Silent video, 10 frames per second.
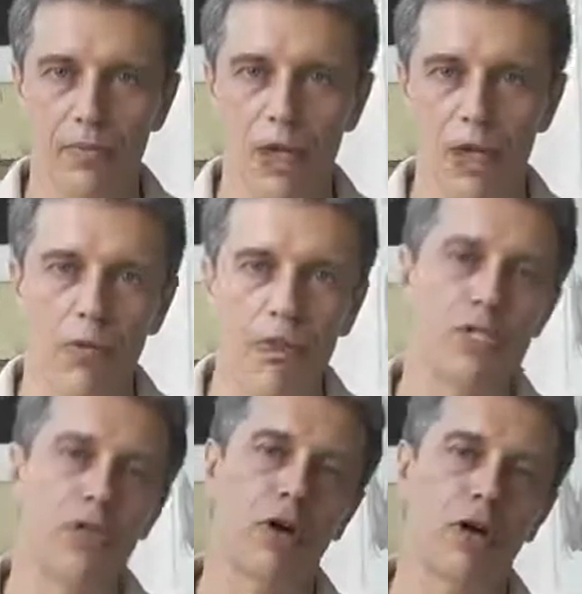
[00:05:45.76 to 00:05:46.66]
what
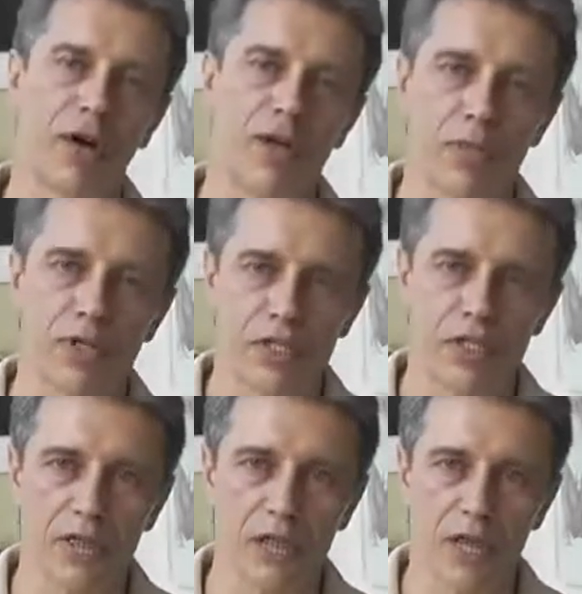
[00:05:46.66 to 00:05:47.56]
is your current
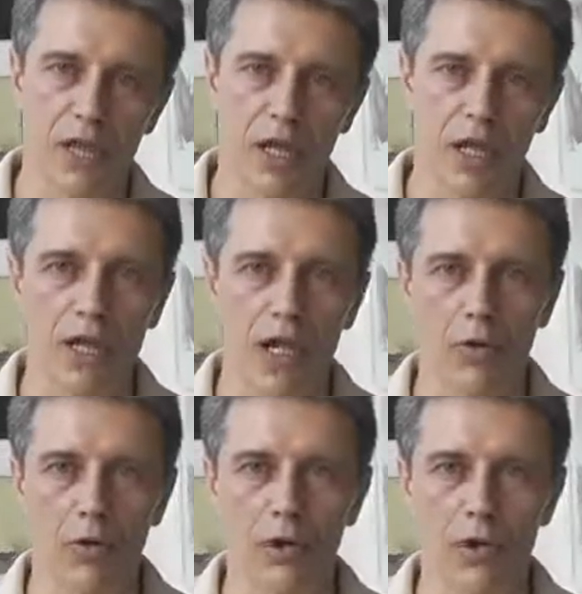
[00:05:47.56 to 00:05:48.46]
position, and
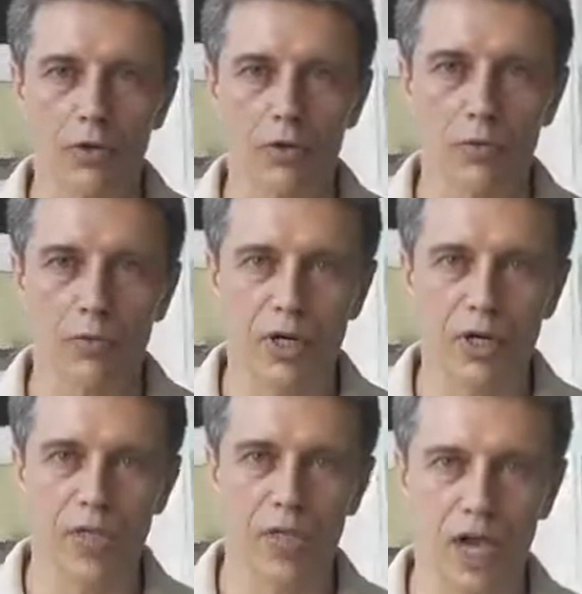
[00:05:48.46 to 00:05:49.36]
how to
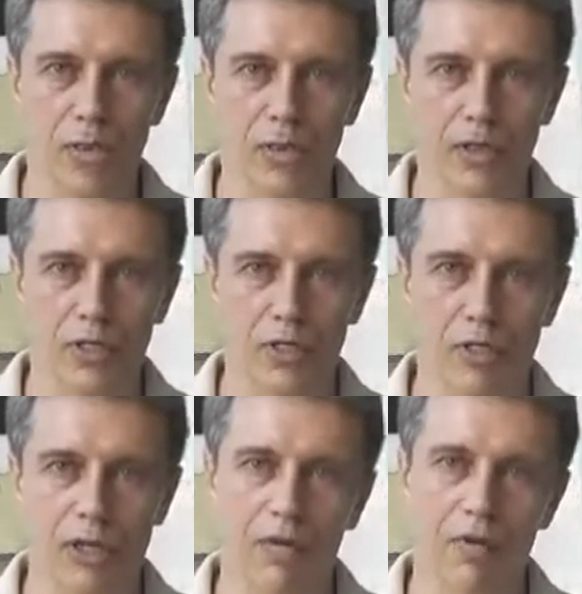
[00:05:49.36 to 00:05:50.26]
bridge the gap. So
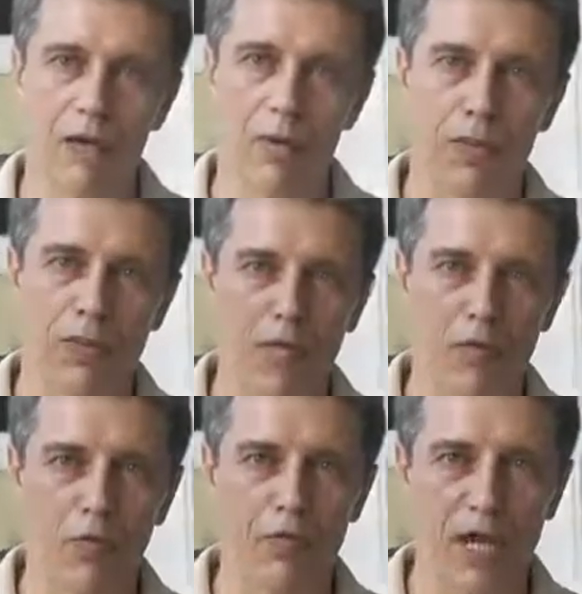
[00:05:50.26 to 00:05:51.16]
you'll have a plan
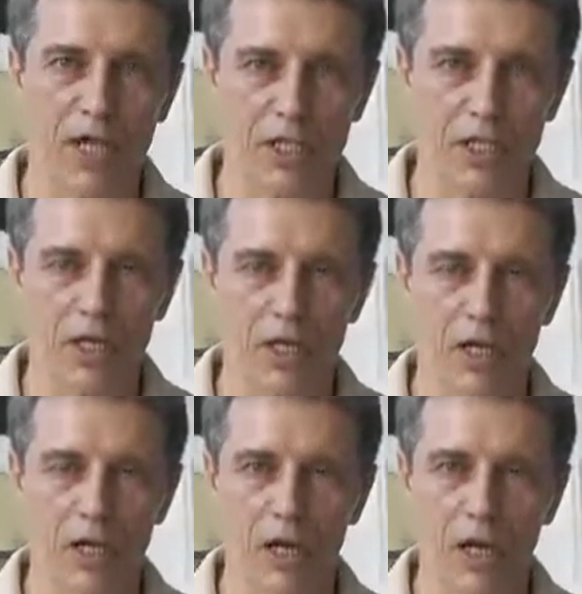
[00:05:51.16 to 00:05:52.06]
of action,
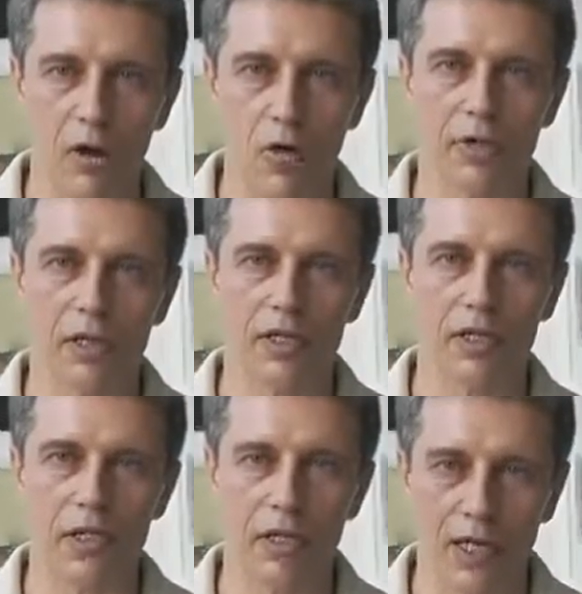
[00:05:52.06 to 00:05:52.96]
how that
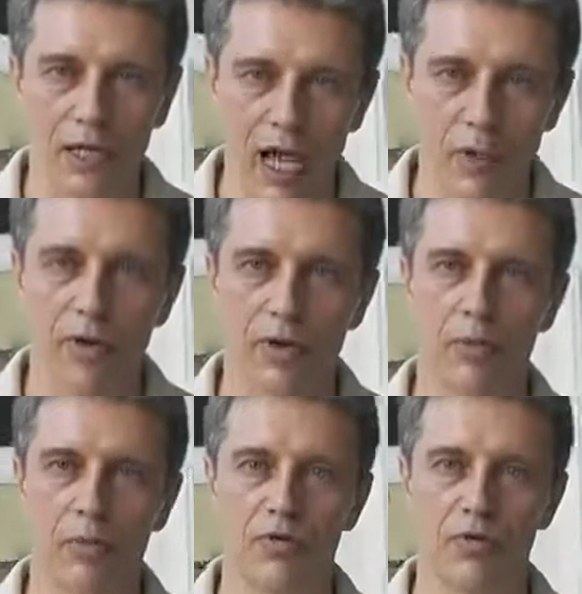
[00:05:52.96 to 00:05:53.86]

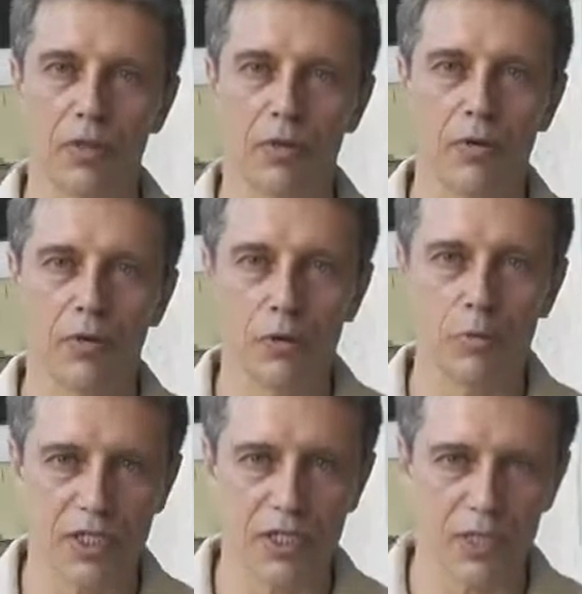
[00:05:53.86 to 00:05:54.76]
gap between those two
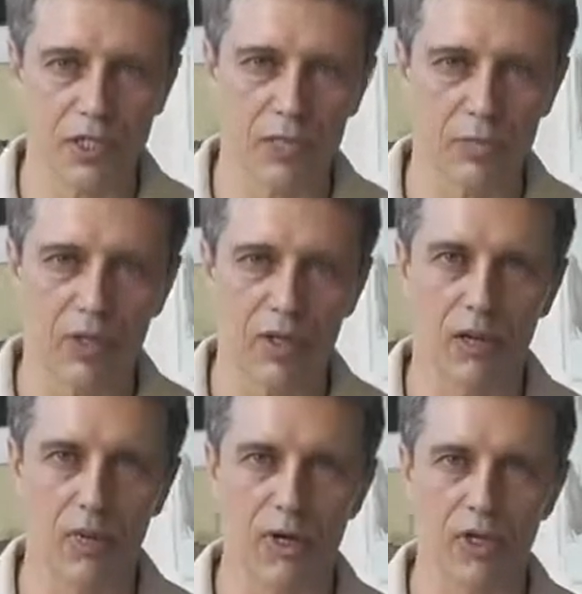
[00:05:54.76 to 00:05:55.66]
positions can be
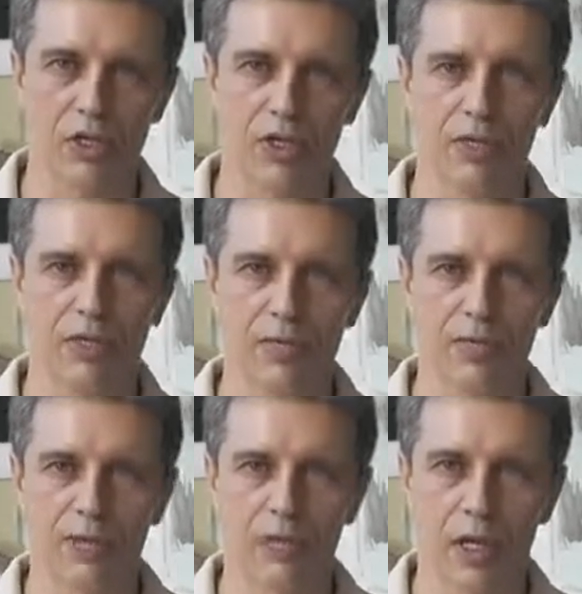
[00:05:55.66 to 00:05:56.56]
bridged.
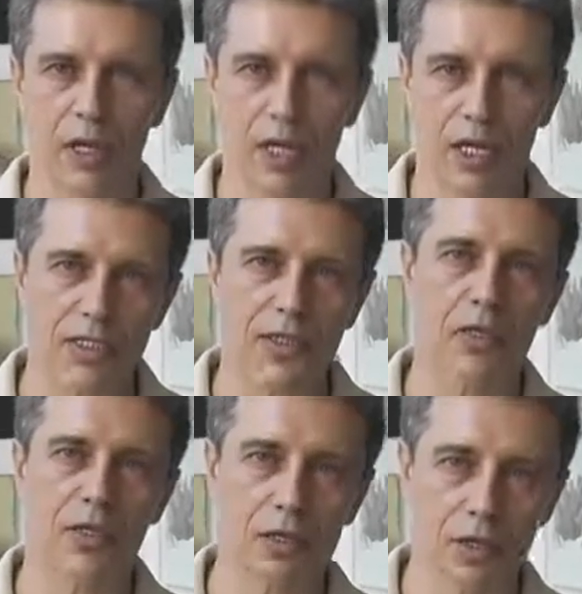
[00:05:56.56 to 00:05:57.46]
Isn't it
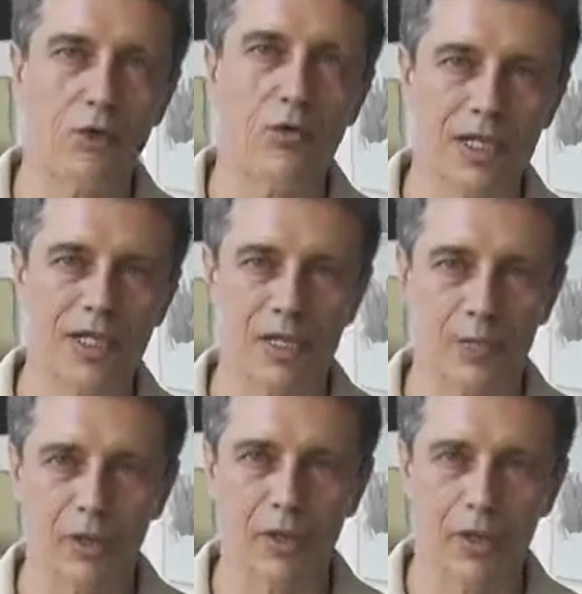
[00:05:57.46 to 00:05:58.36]
cool and
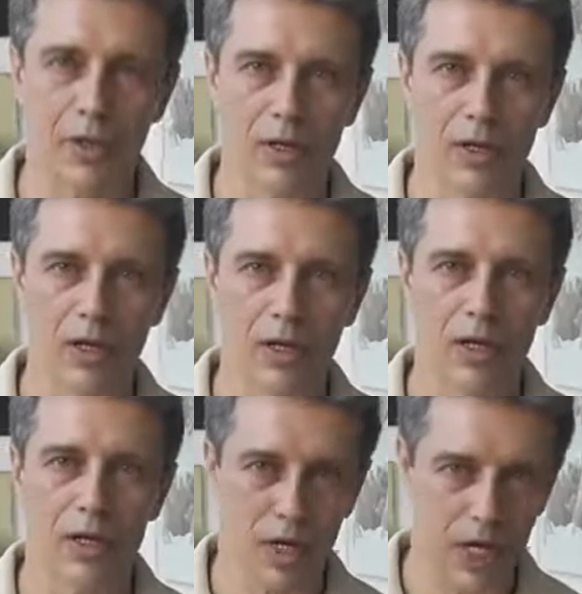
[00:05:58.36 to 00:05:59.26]
simple?
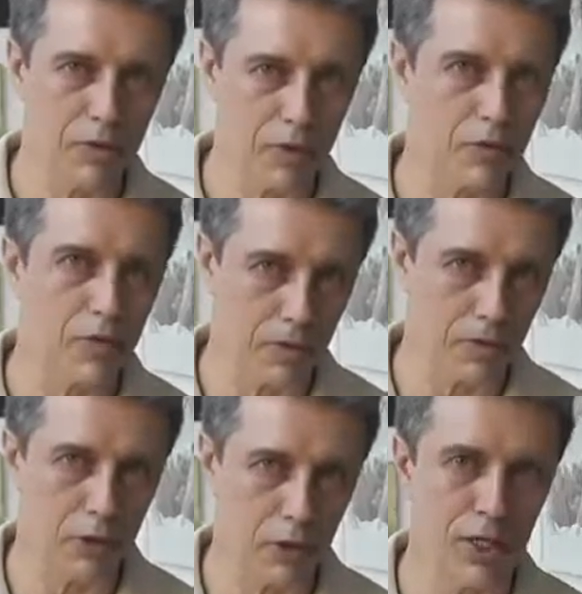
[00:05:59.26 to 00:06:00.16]
I'm sure
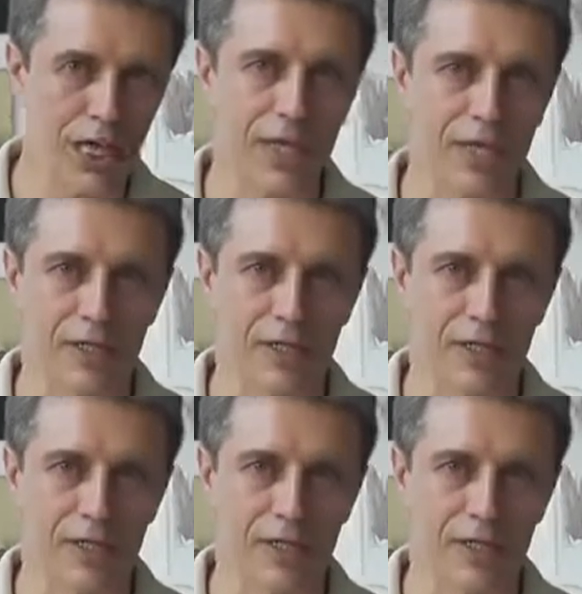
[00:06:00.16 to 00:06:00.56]
you'd like it.